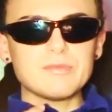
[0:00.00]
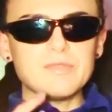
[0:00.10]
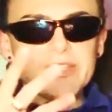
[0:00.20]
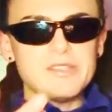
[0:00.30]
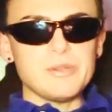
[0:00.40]

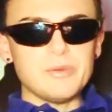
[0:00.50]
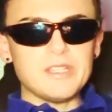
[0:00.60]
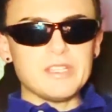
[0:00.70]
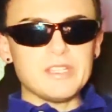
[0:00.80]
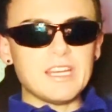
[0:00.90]
into
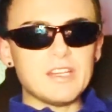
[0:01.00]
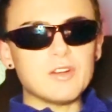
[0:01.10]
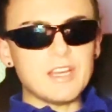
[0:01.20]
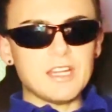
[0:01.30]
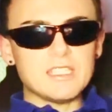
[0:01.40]
it, like it hit her
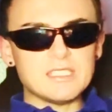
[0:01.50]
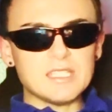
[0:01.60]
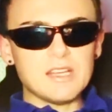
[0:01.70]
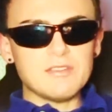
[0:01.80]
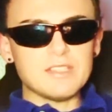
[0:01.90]
head and
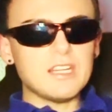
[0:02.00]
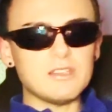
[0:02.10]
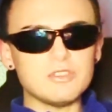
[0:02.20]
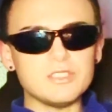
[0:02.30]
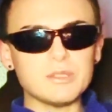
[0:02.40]
stuff. And I
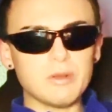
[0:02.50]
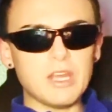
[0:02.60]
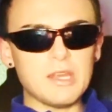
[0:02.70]
know she's okay,